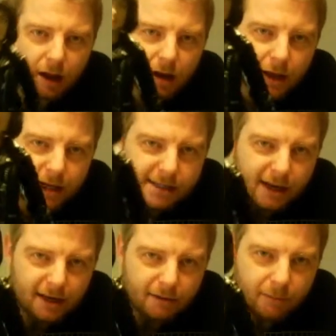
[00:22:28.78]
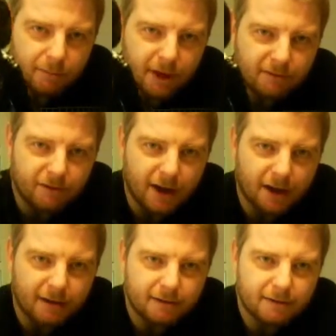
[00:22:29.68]
Like I said, I'm a big
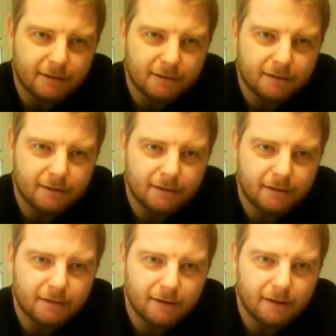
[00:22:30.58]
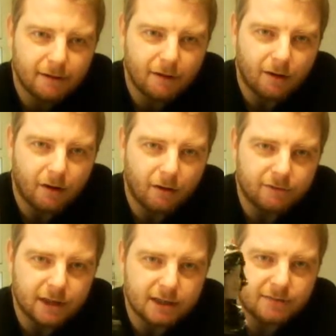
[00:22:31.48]
fan
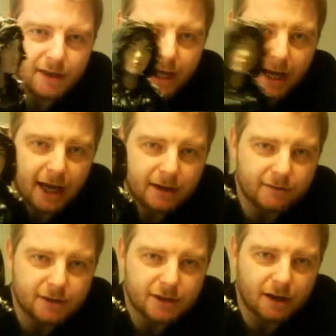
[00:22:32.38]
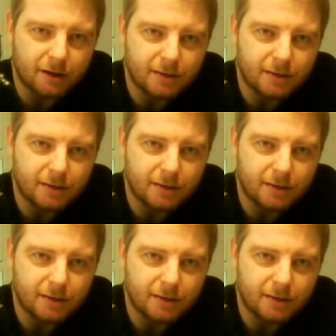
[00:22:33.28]
of this figure and of the show.